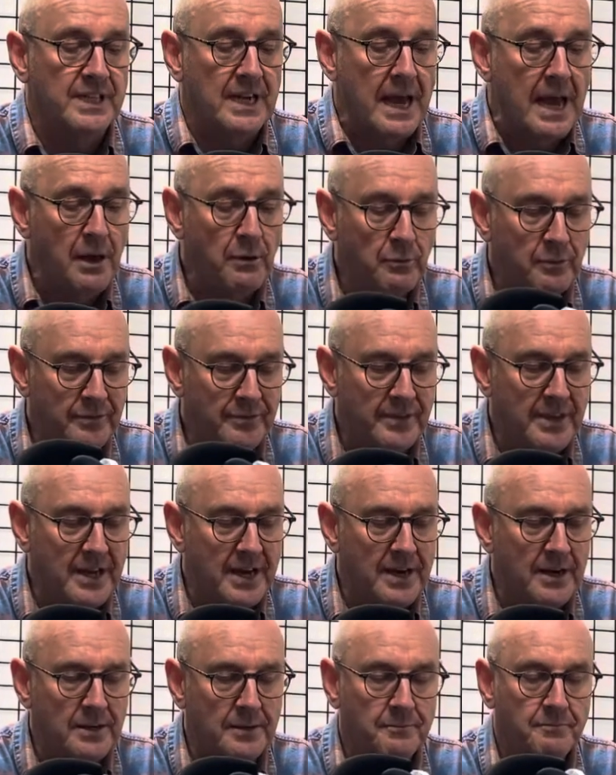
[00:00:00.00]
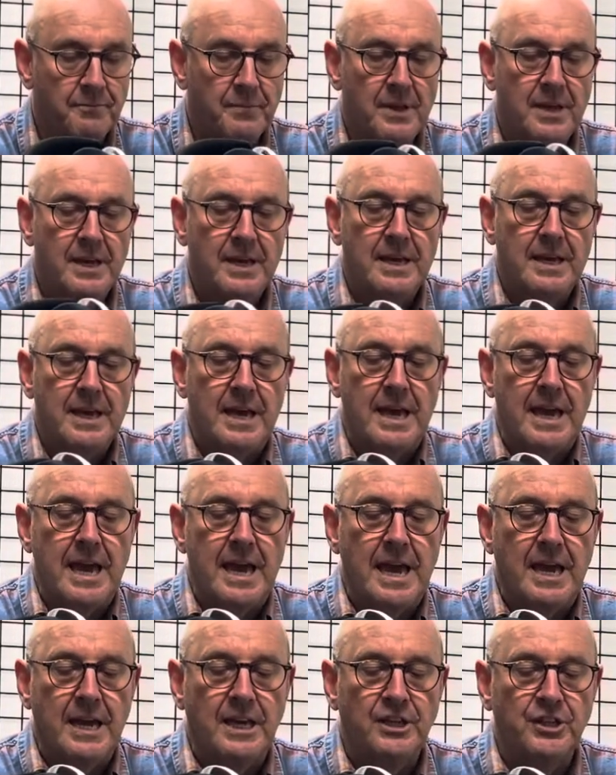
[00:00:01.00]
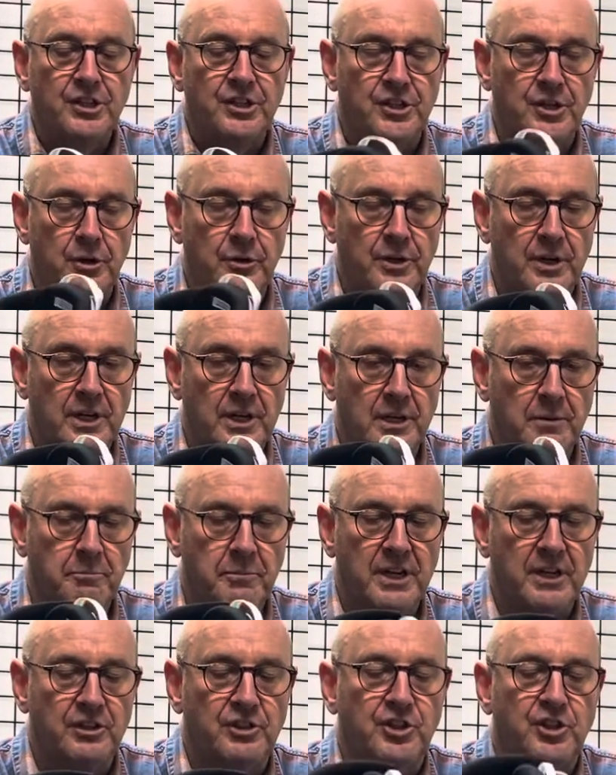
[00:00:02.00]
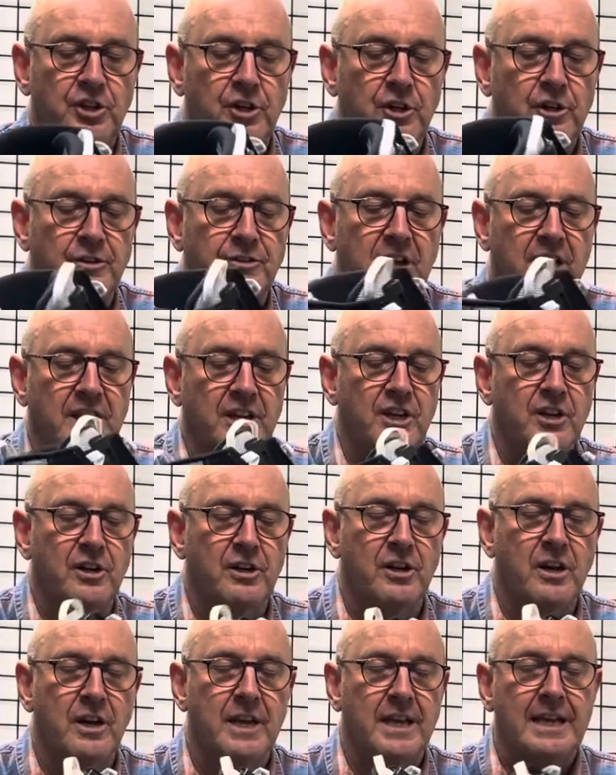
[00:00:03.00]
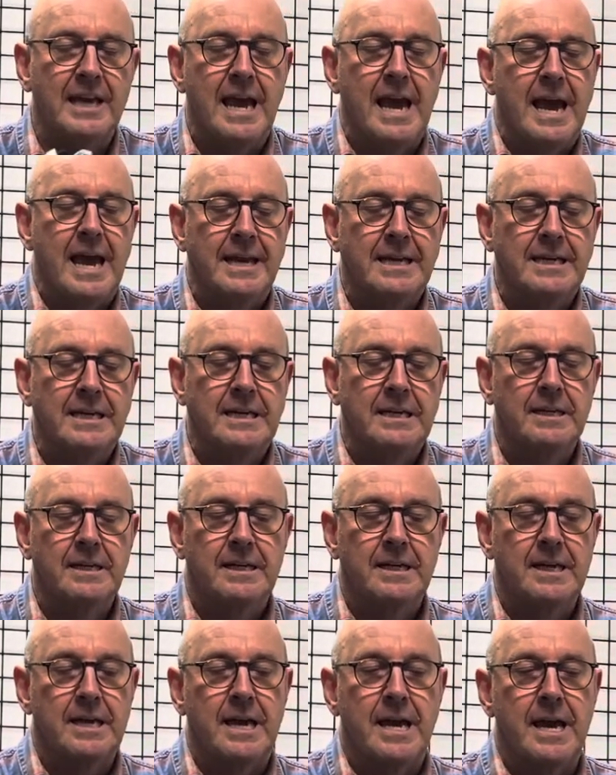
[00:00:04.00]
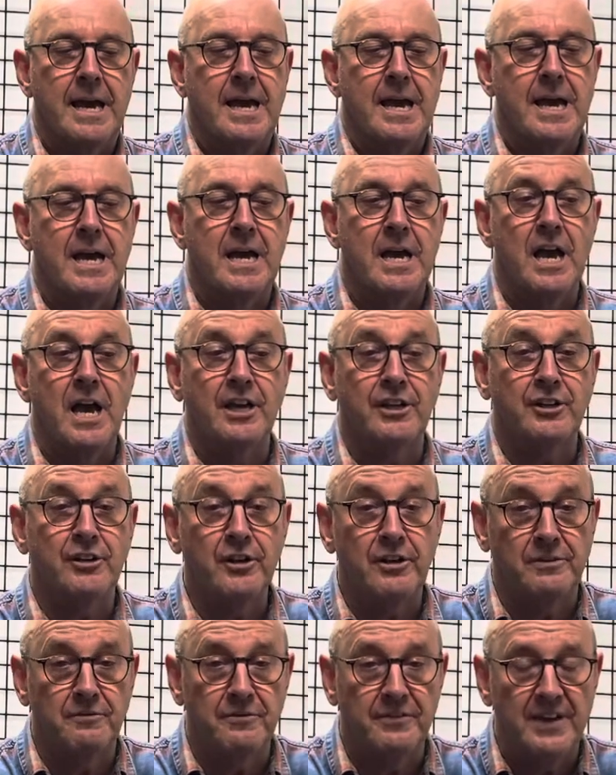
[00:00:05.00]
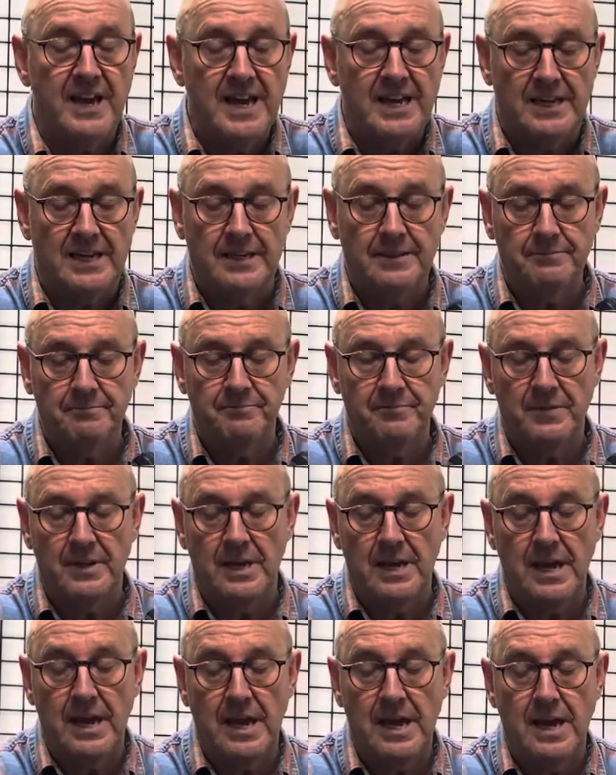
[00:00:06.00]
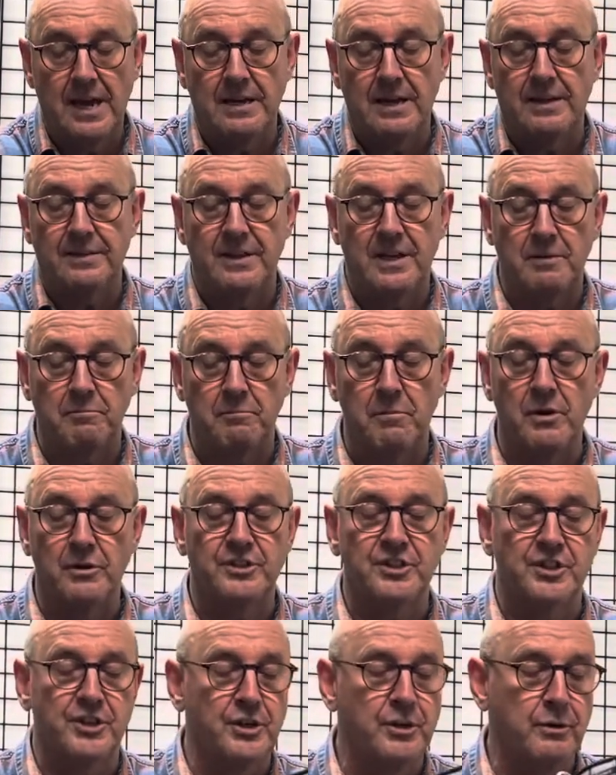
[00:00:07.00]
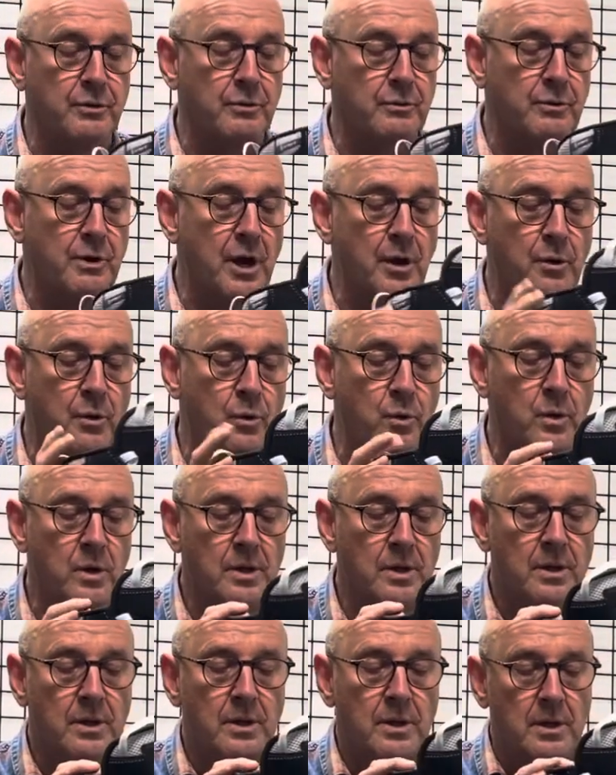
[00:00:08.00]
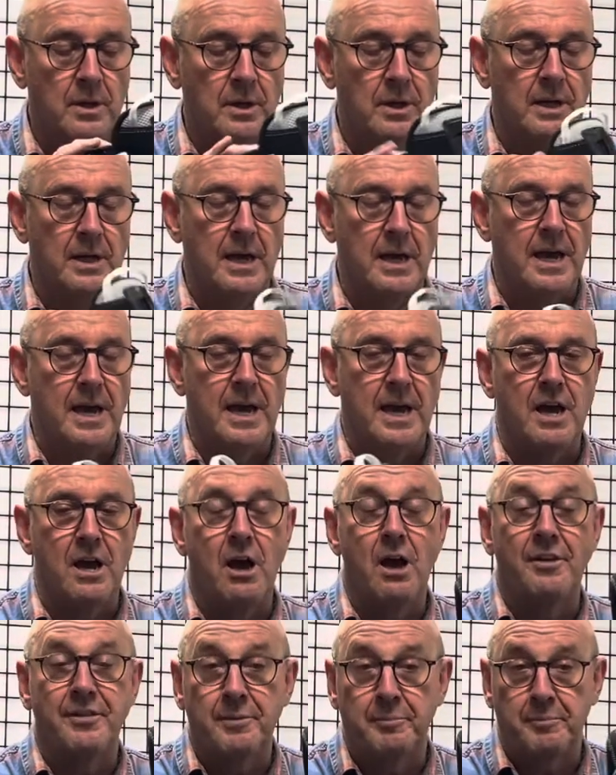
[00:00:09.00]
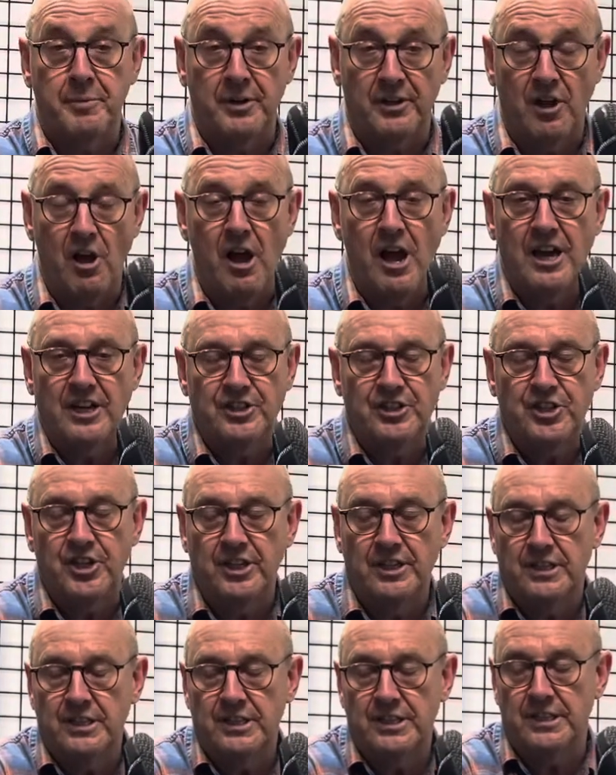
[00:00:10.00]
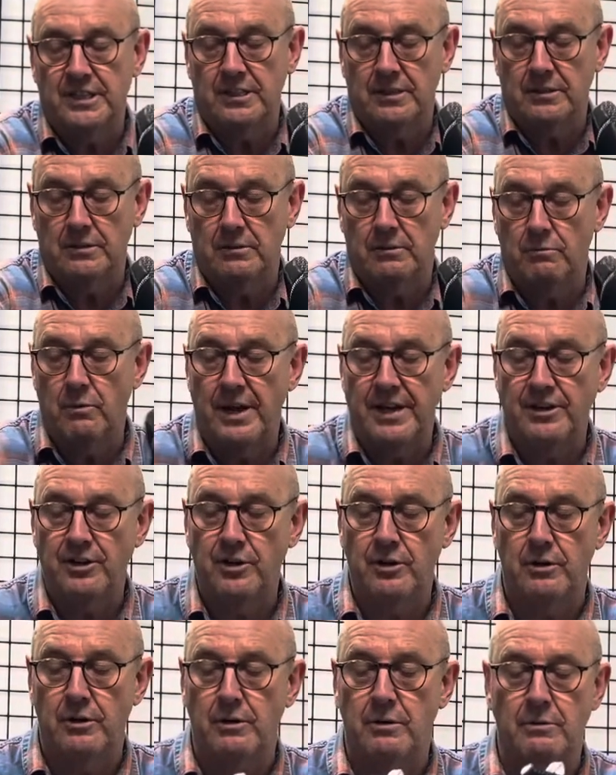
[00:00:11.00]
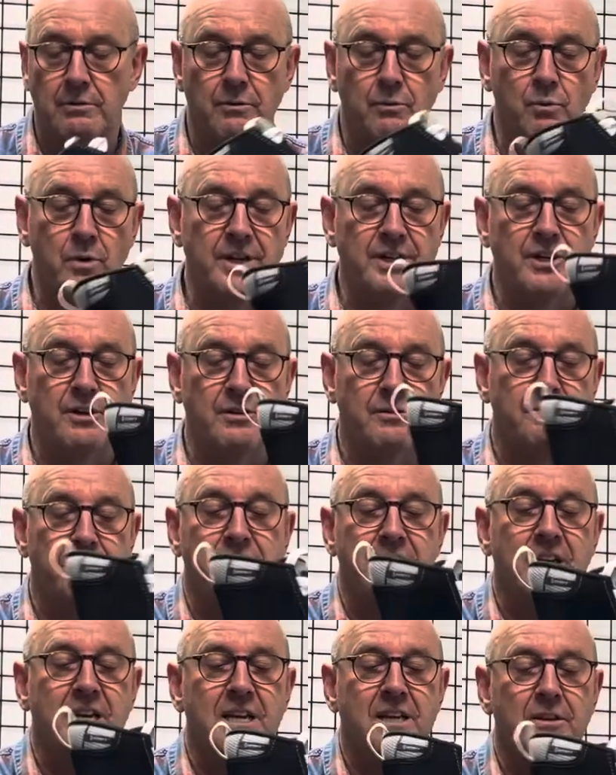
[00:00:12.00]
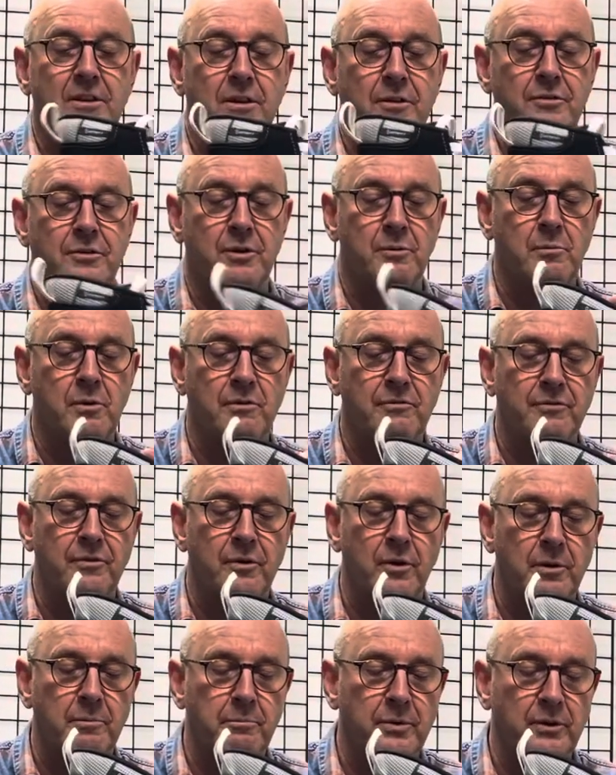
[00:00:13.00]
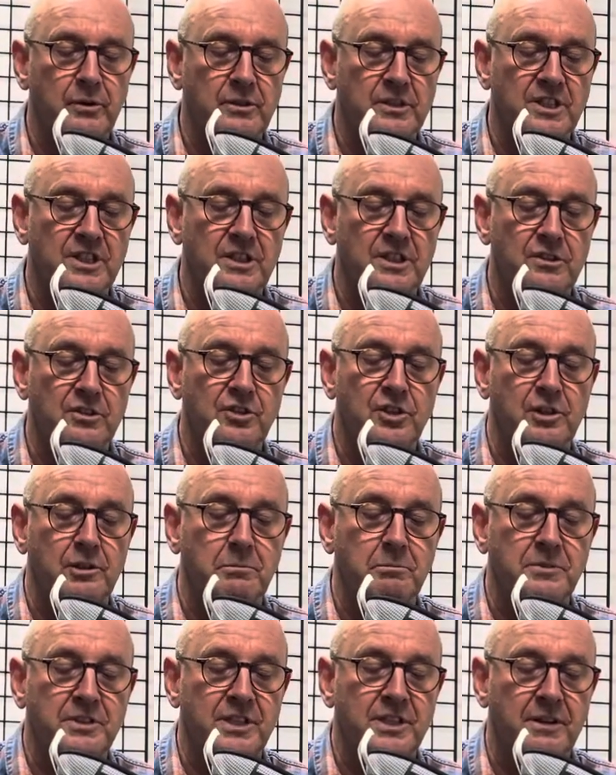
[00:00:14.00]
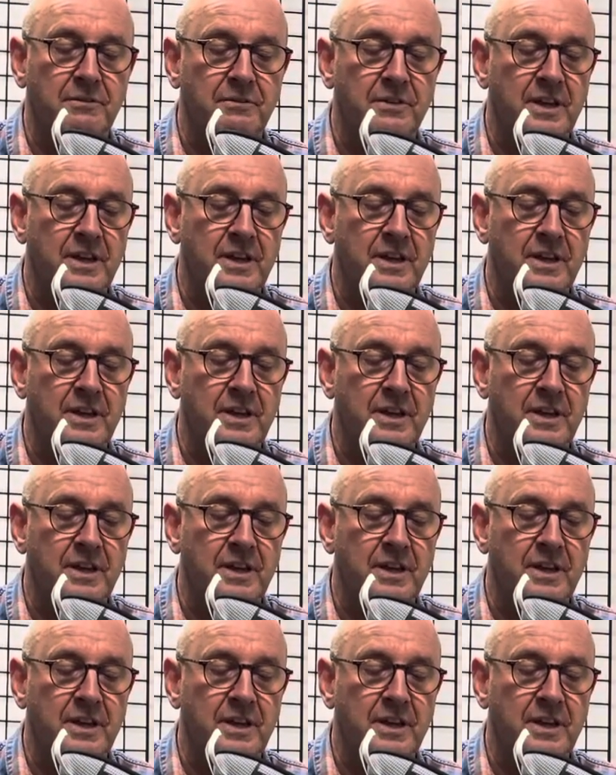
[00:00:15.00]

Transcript: out there, and so you can be assured that you're going to get a good fit. And I think most of you know all the precautions when you're fitting the thermal form boots in terms of